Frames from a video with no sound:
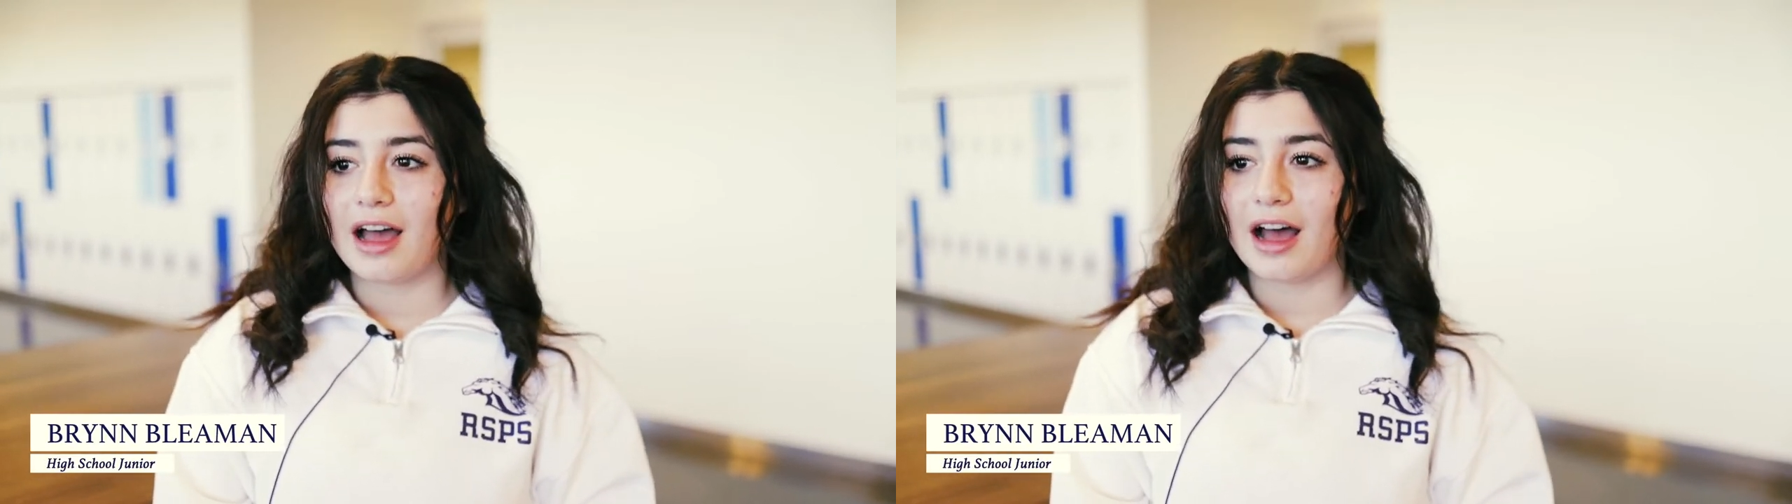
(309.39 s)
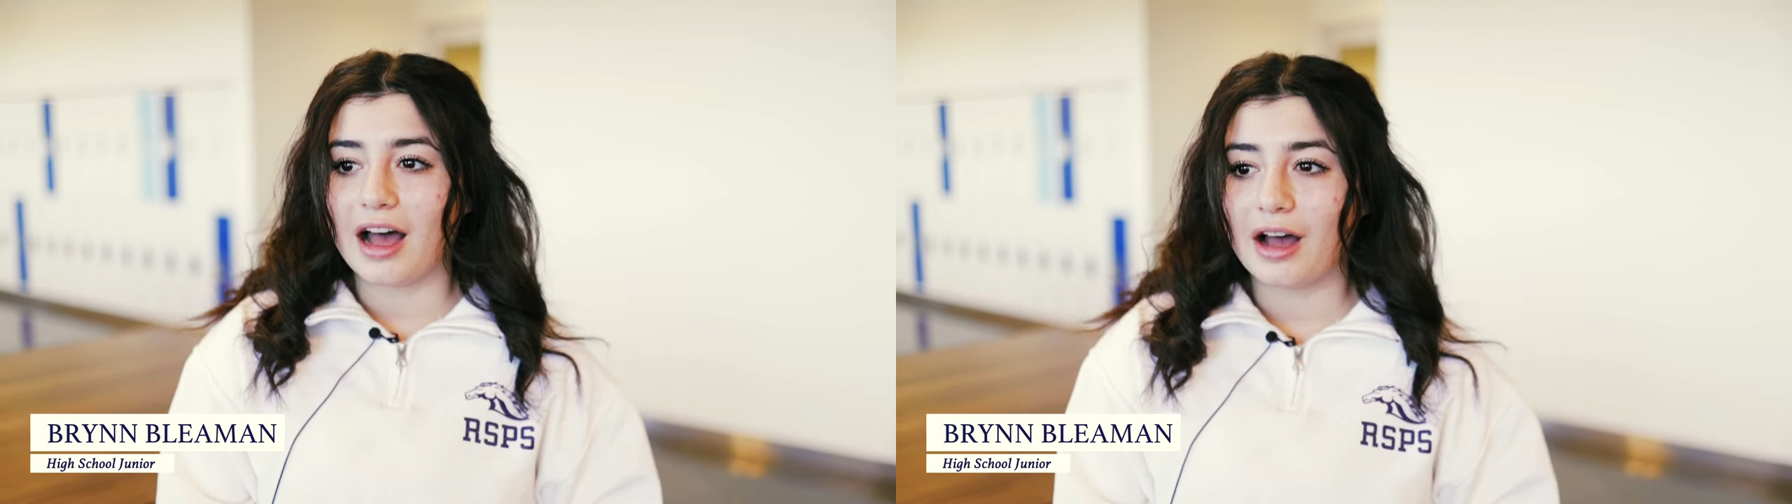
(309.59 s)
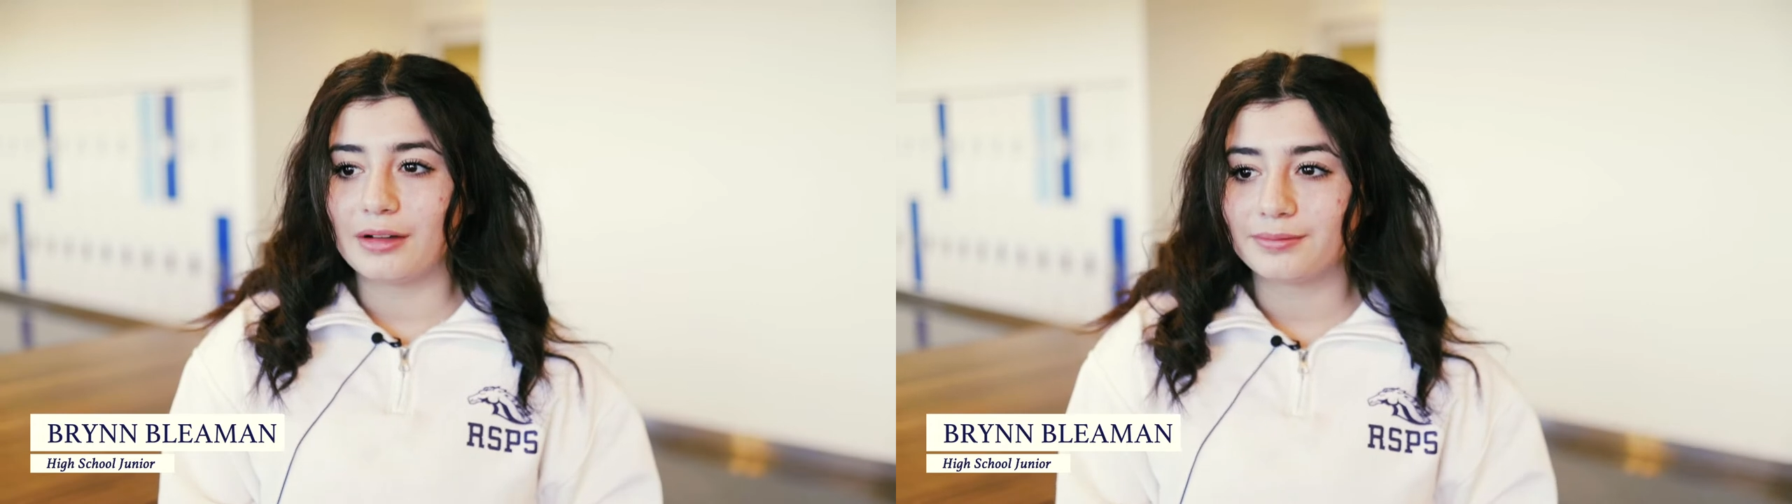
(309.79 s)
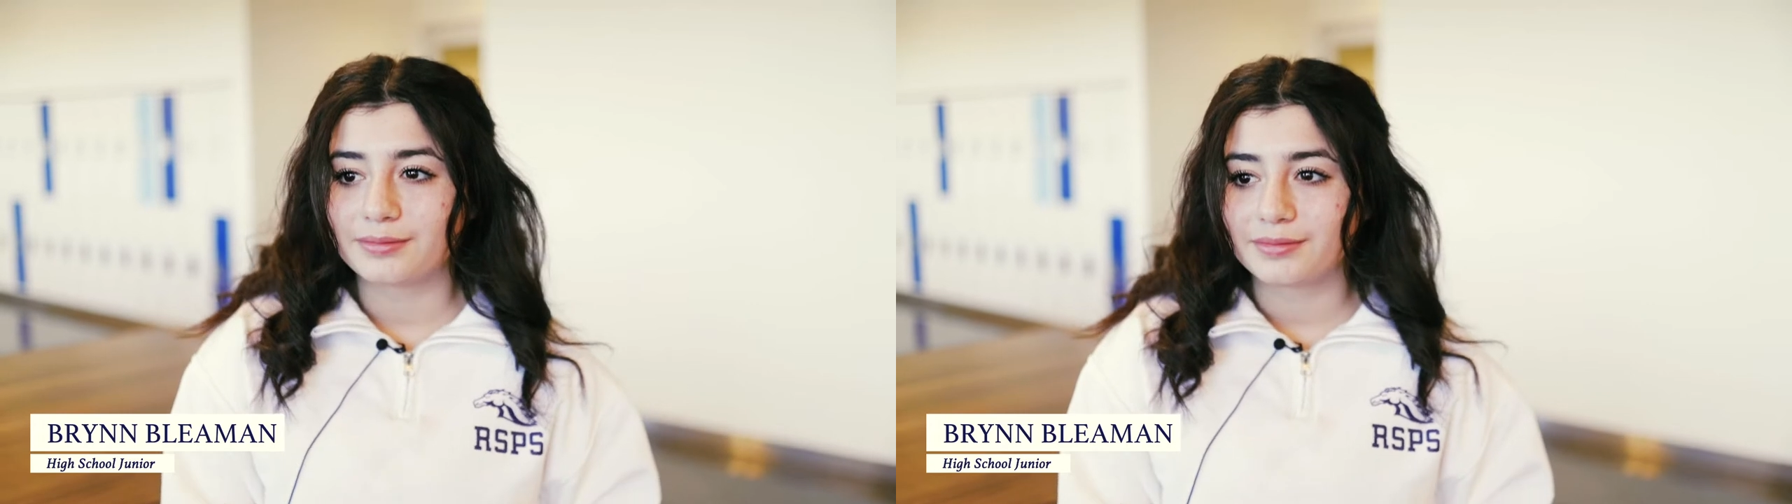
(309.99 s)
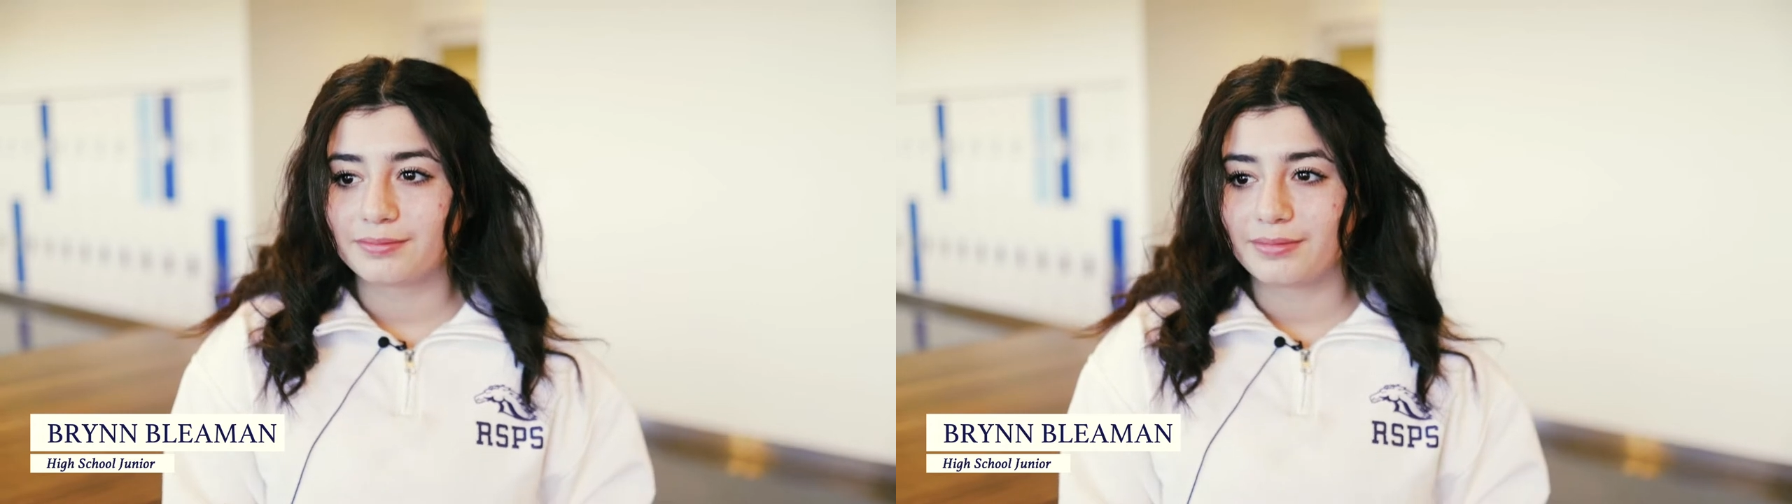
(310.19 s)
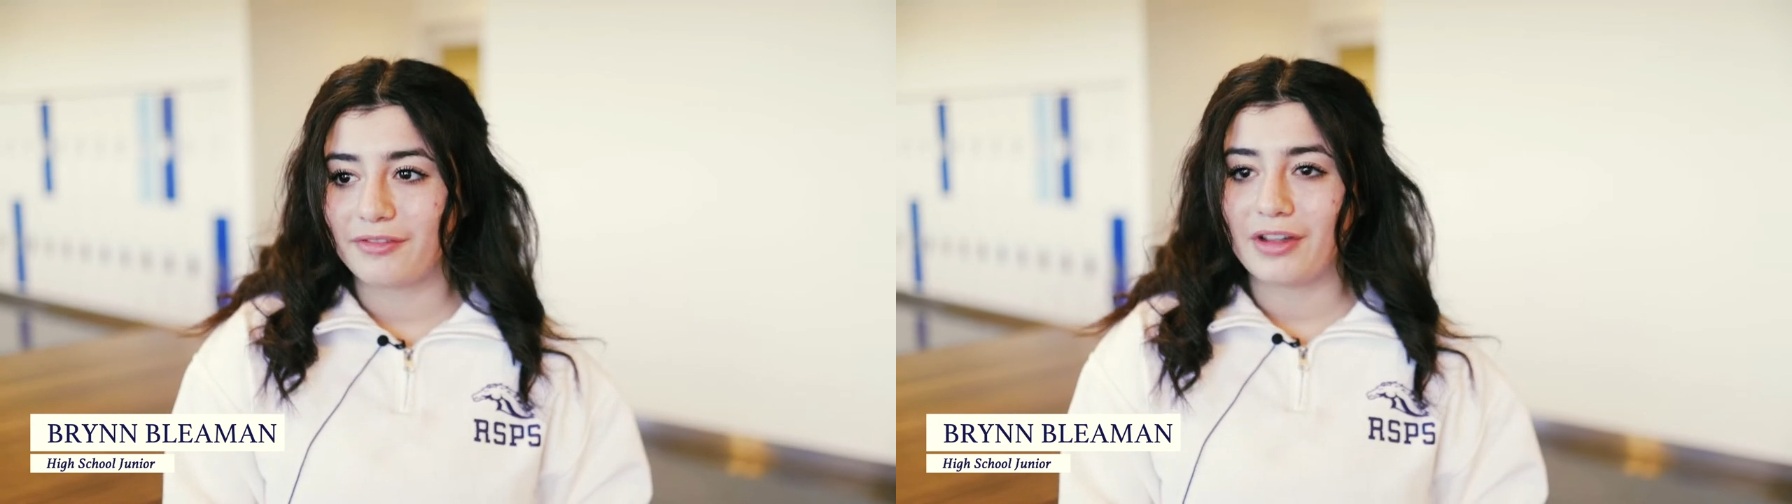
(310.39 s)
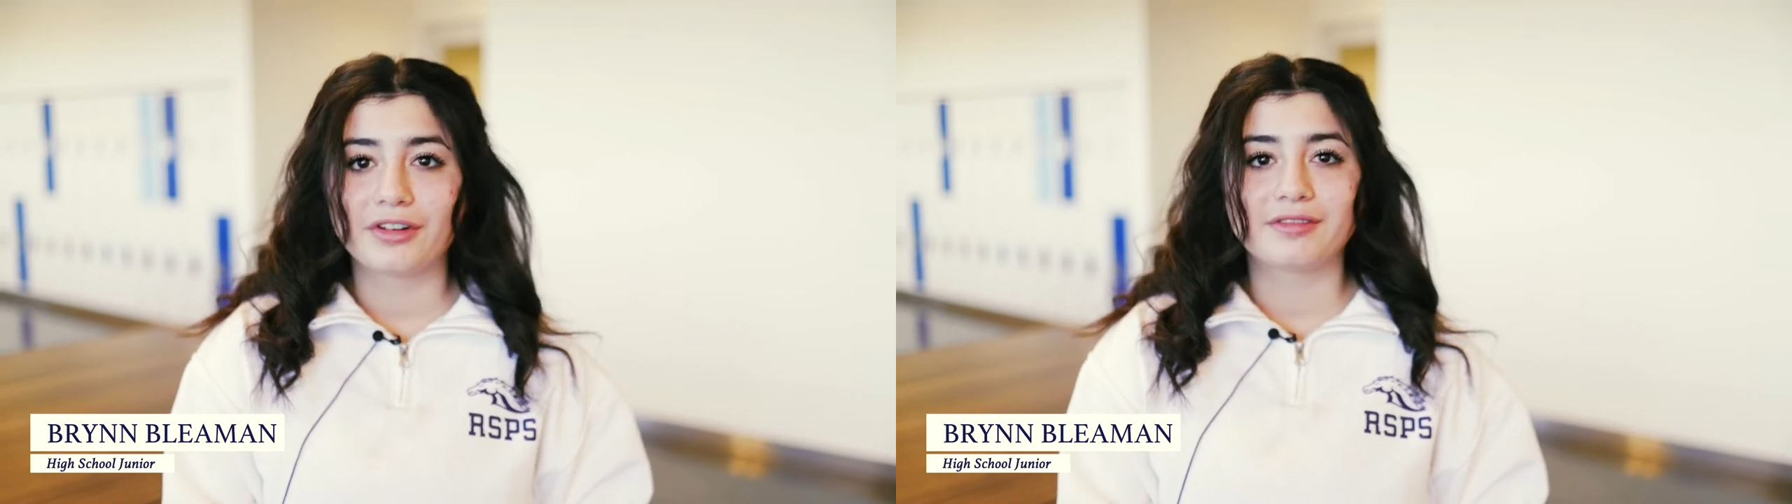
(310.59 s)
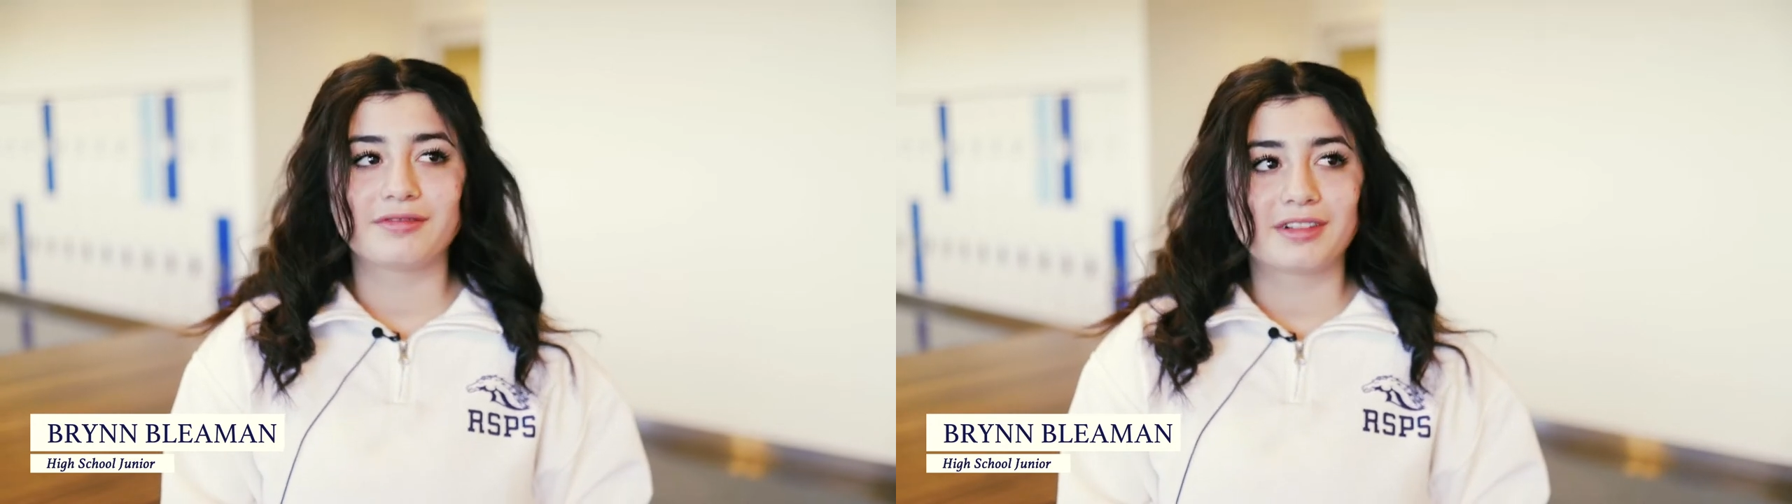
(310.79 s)
Um, my
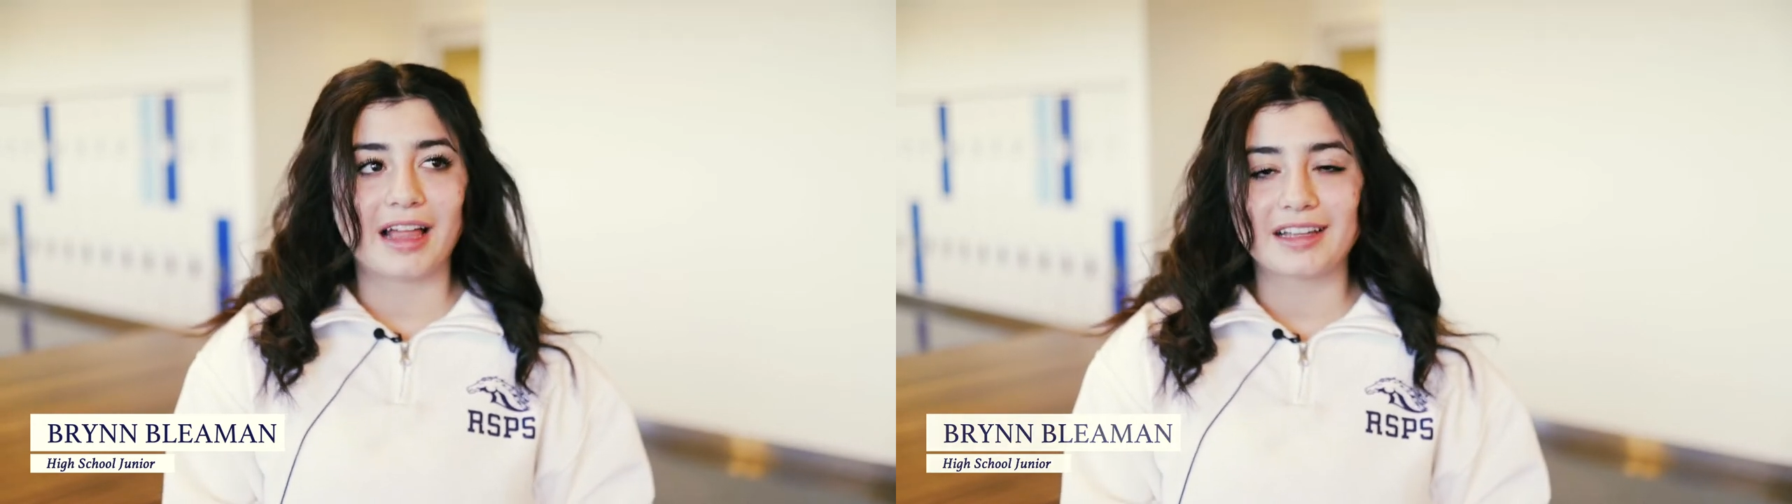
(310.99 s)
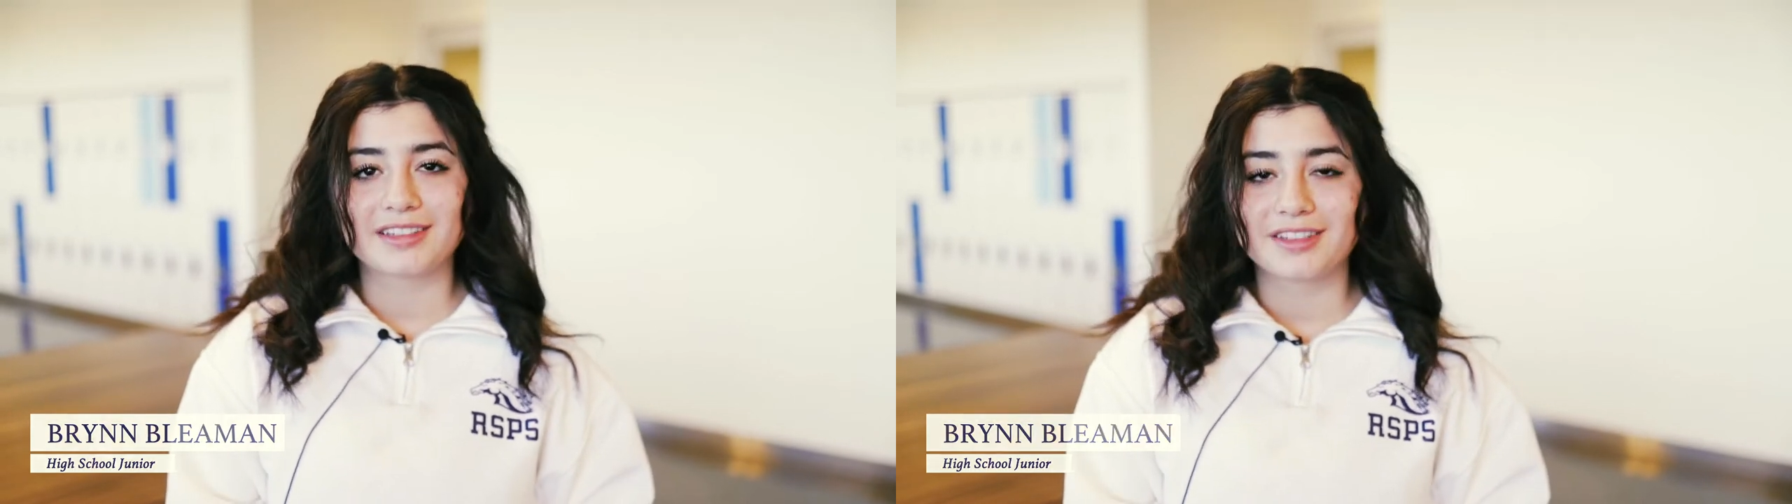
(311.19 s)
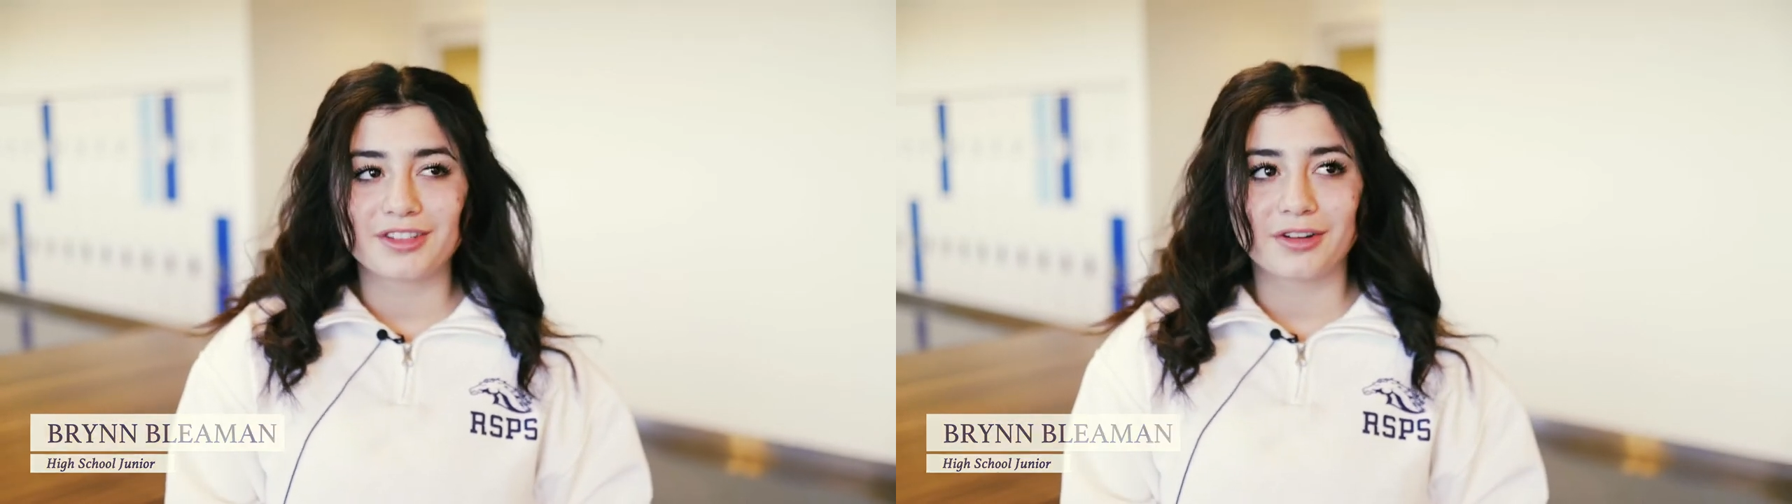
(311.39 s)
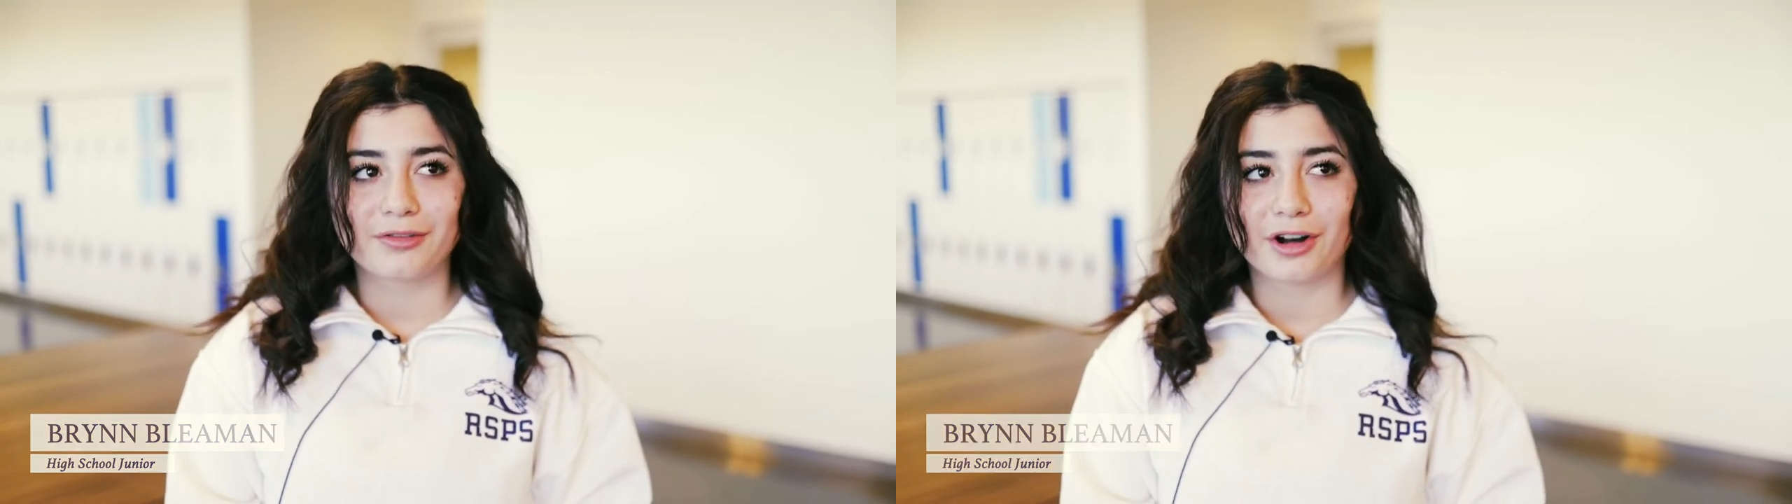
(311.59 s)
favorite classes so